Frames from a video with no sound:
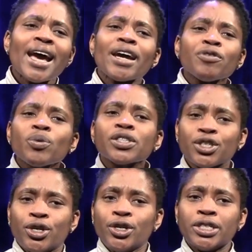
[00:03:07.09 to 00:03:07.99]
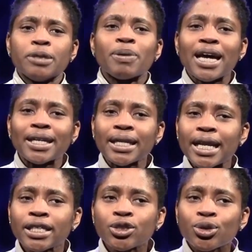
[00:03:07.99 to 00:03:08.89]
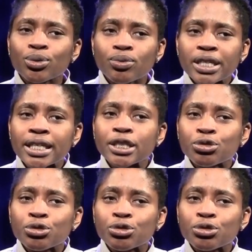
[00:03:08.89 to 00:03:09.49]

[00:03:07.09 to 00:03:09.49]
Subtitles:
Everyone's heard it, but unless you're really